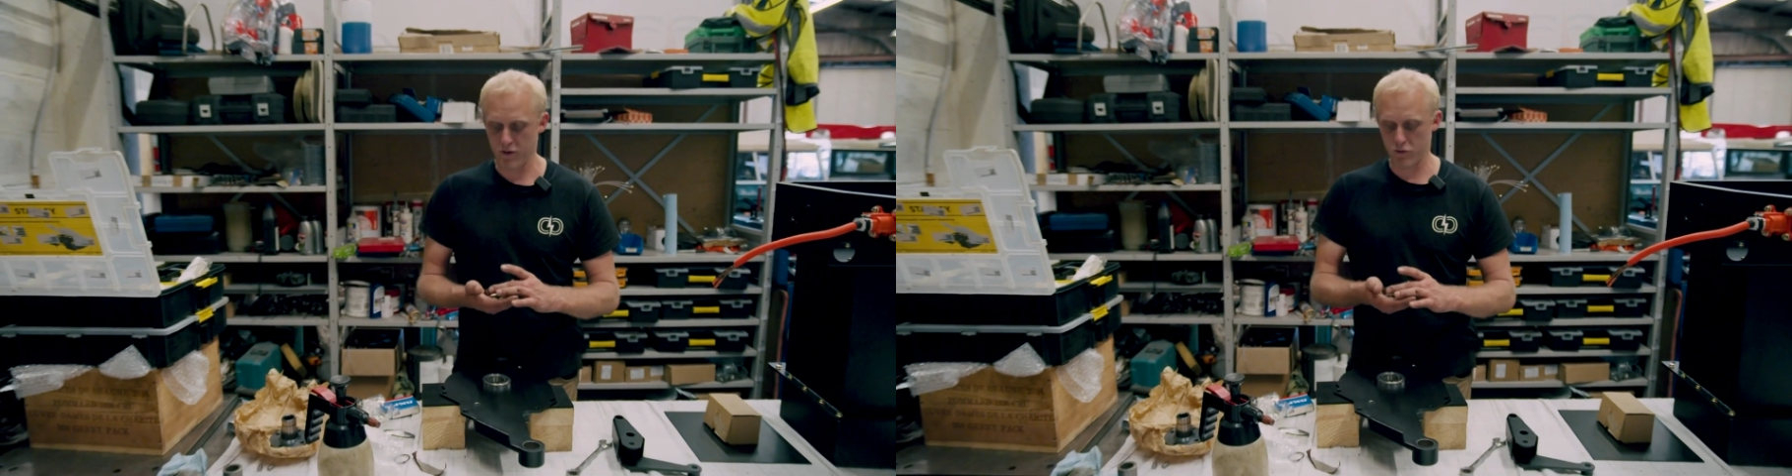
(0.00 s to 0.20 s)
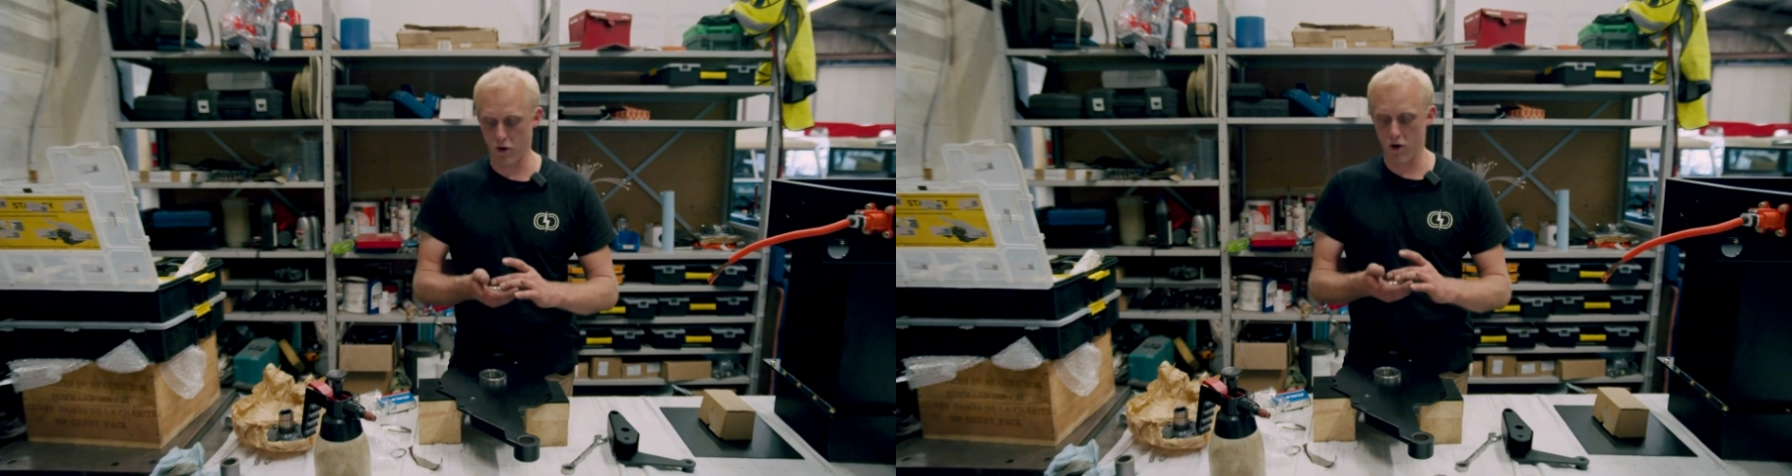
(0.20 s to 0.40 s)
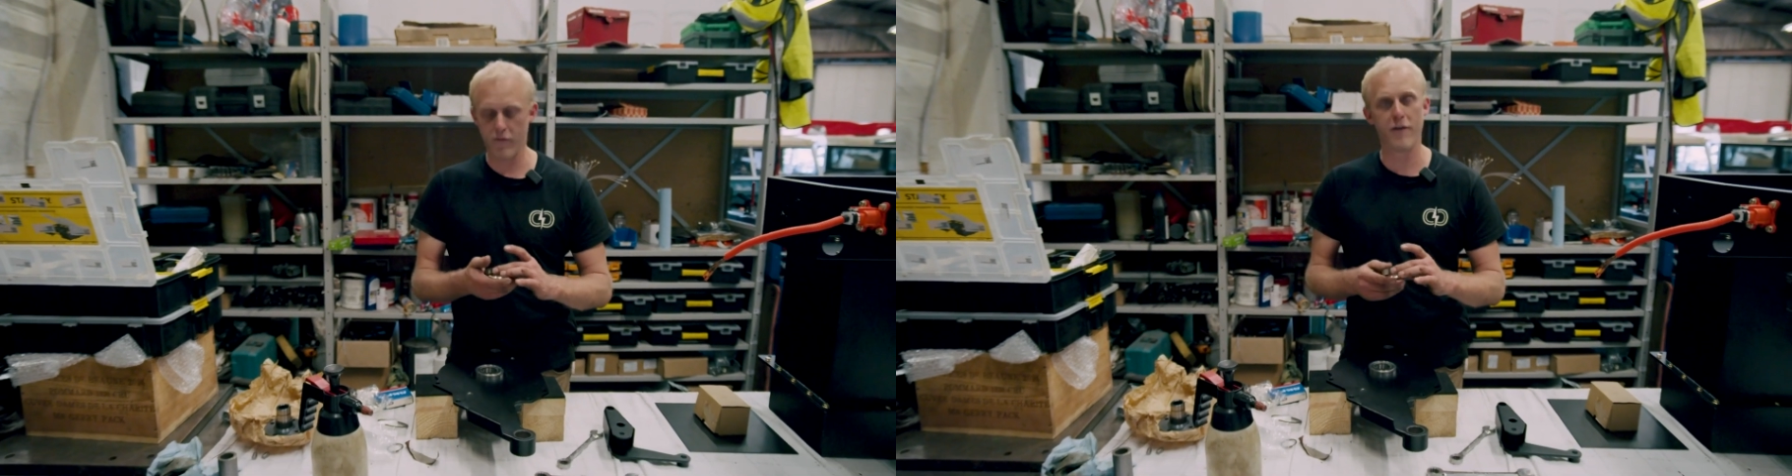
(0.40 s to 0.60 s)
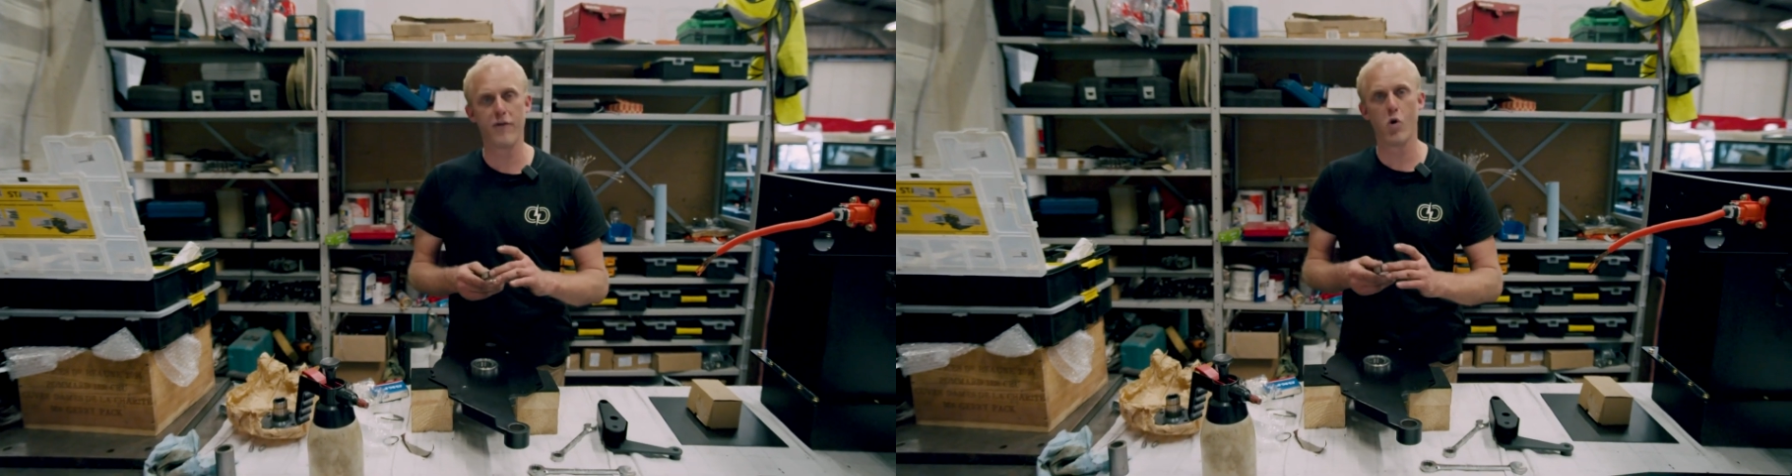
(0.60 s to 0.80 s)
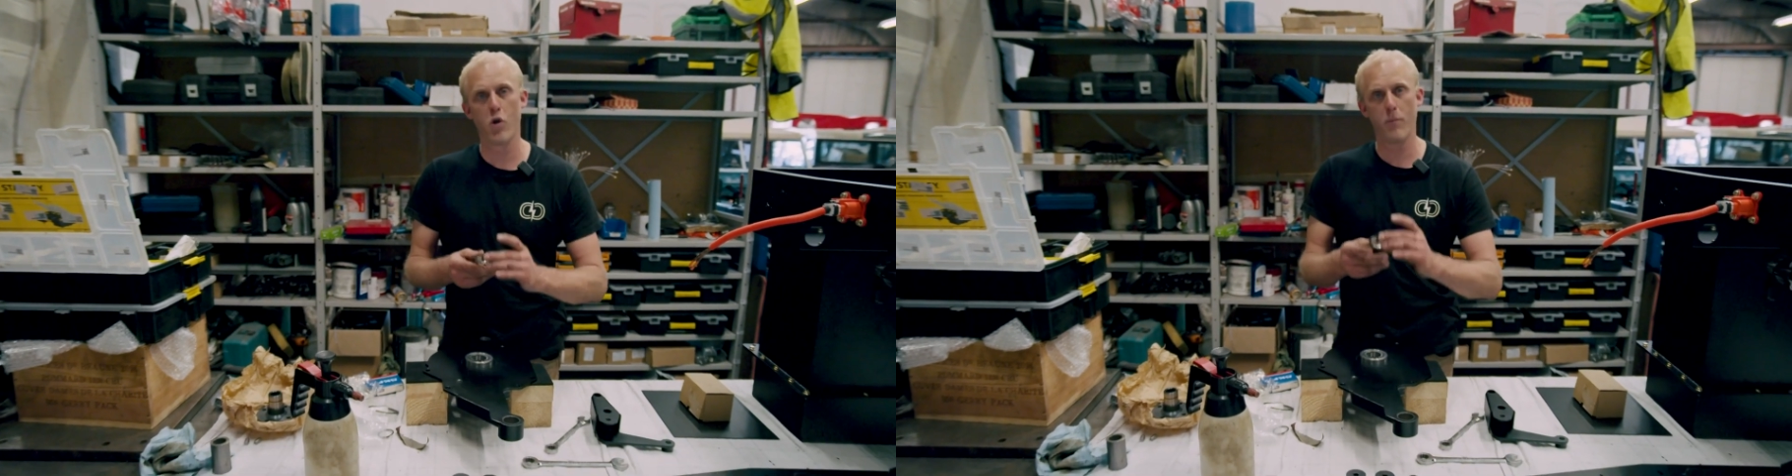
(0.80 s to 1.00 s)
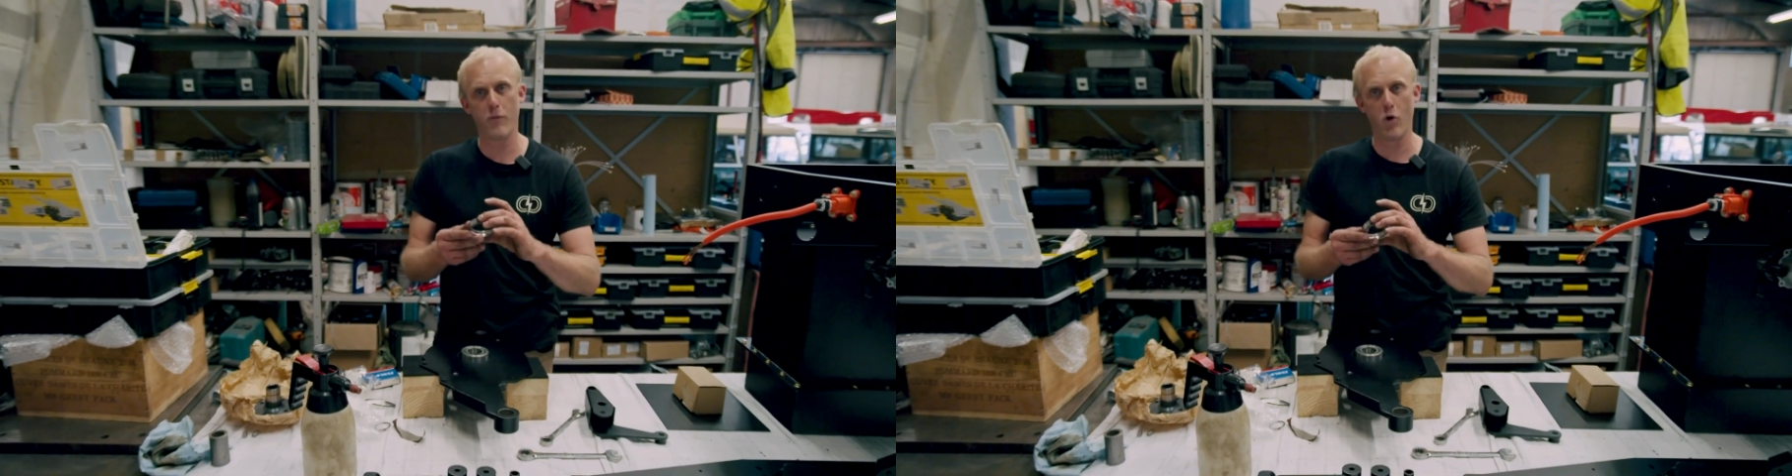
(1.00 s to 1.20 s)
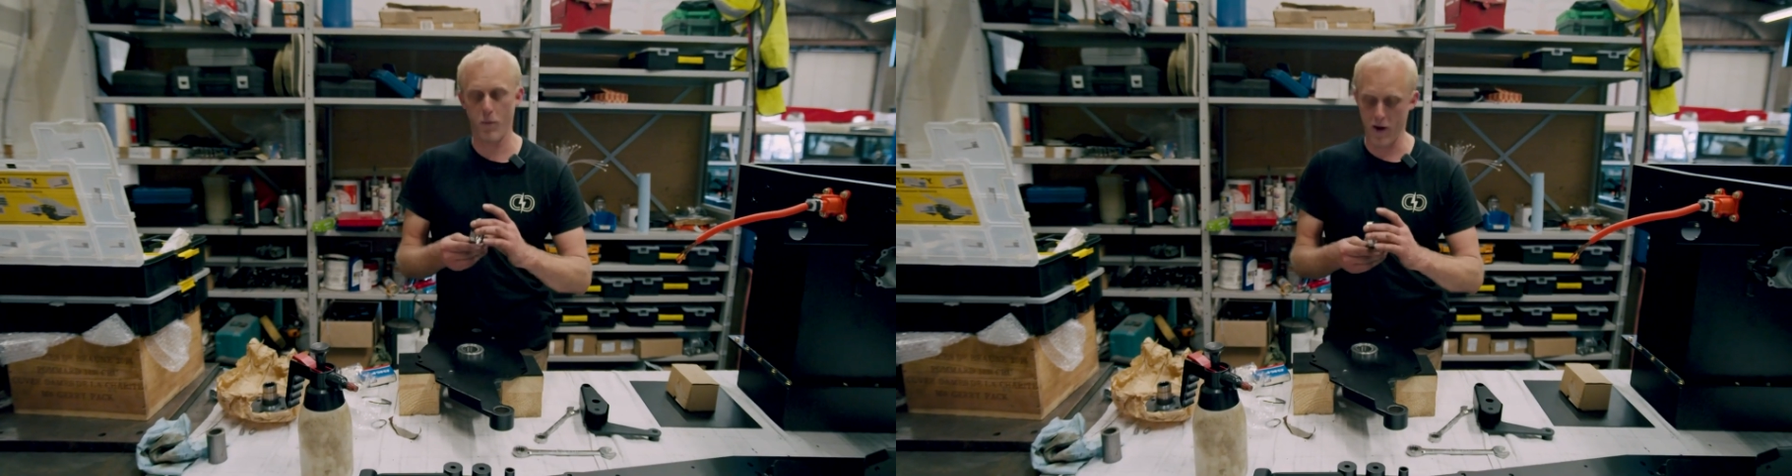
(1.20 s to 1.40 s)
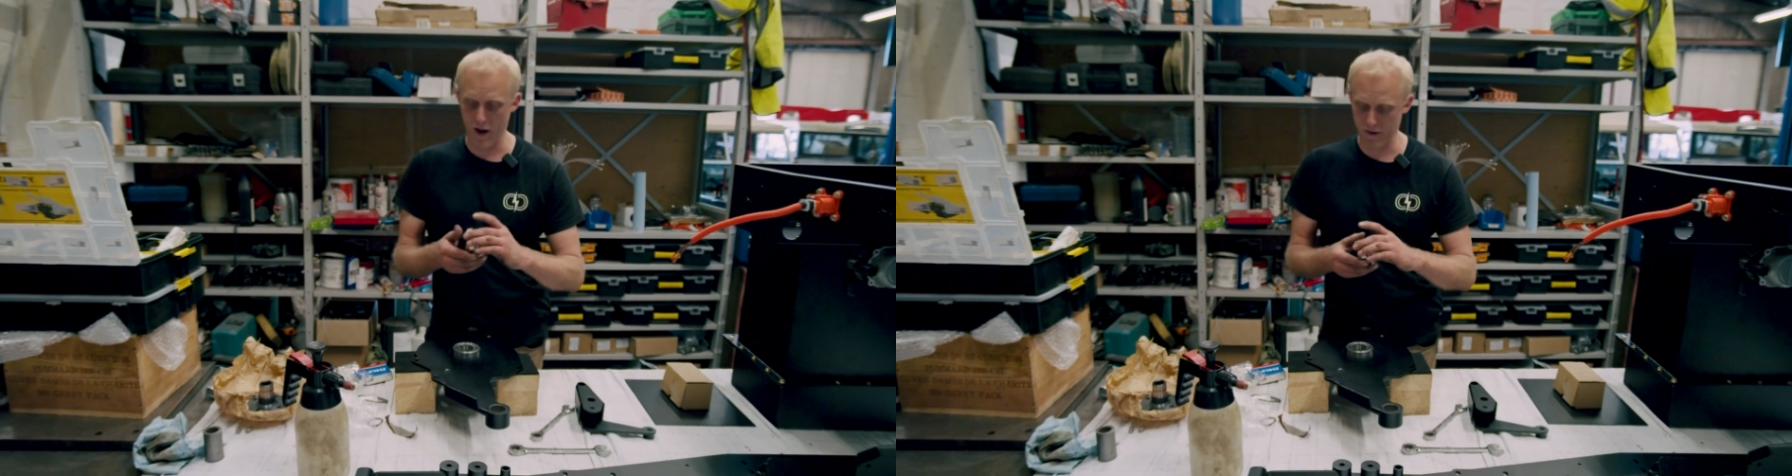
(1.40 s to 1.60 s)
driver for the
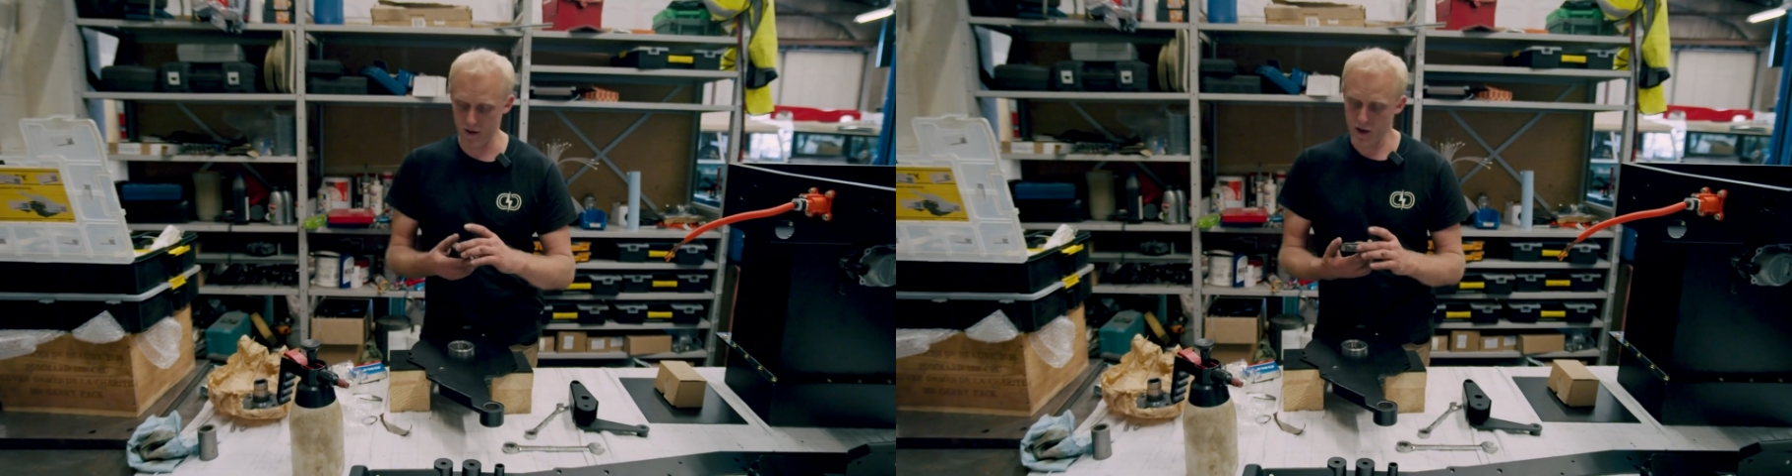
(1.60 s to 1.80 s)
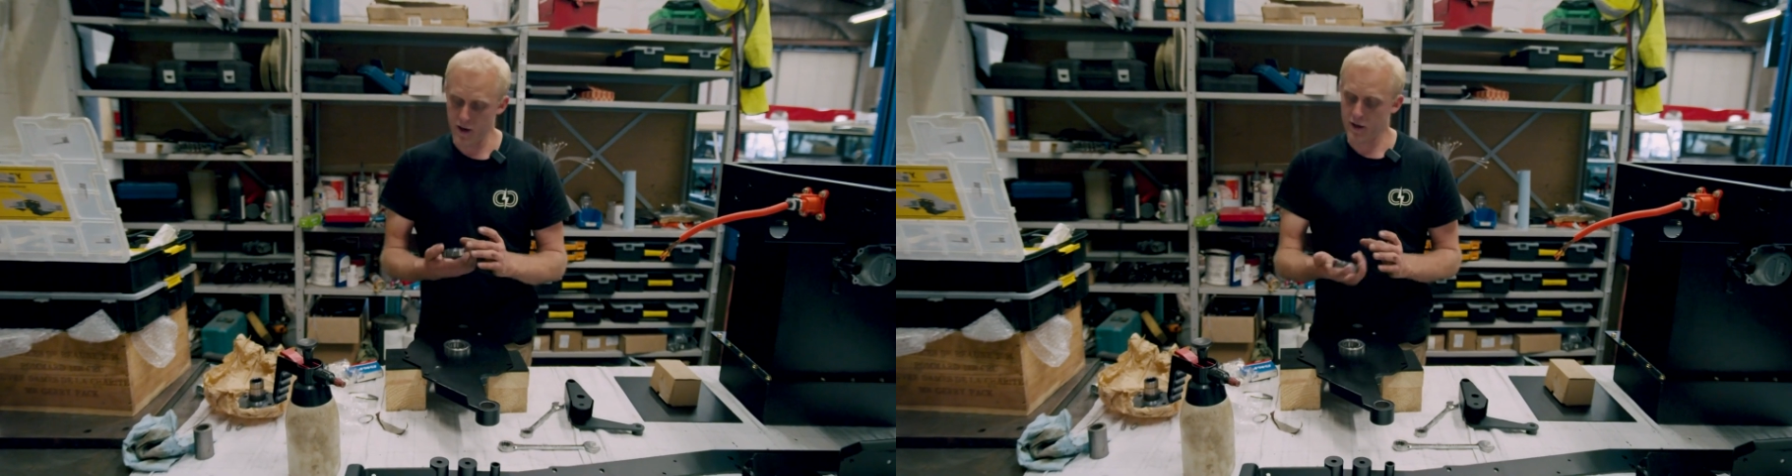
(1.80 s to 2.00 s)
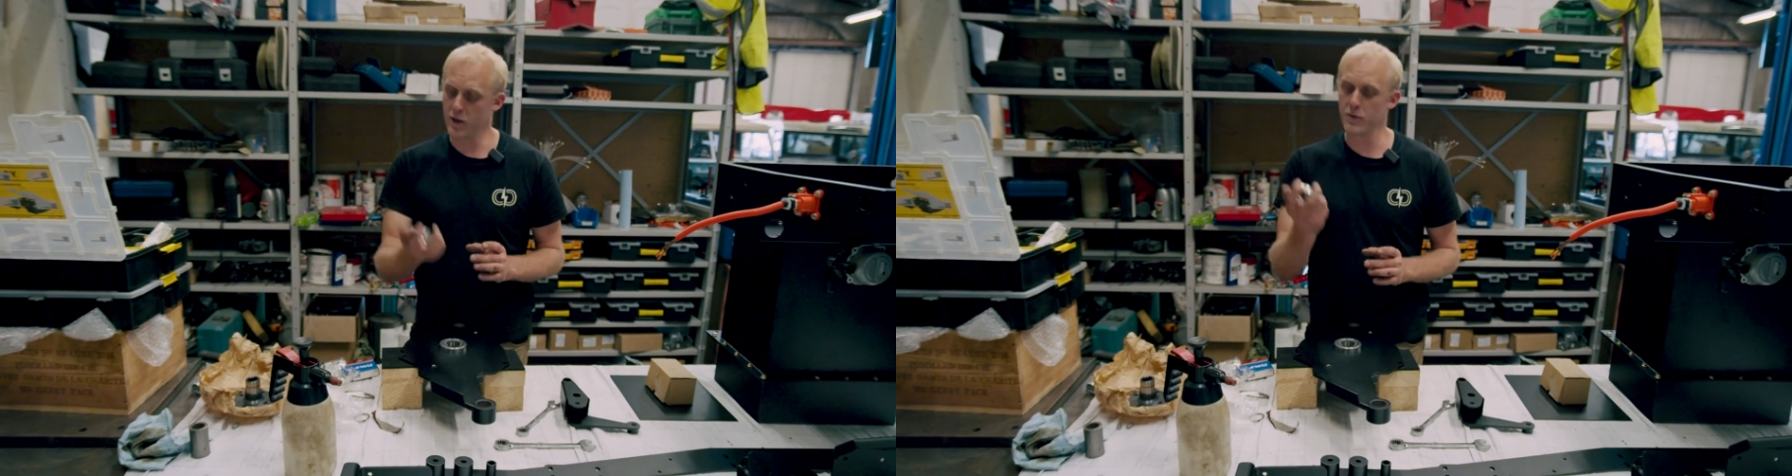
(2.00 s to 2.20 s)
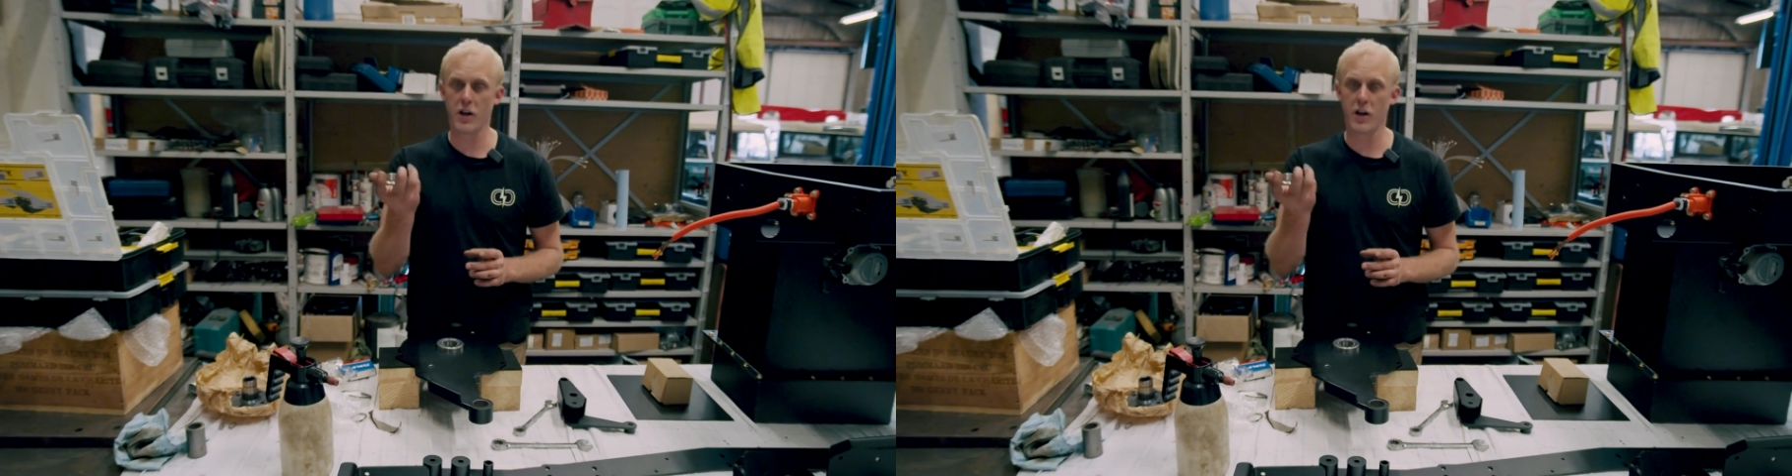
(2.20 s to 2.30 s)
bearing, use an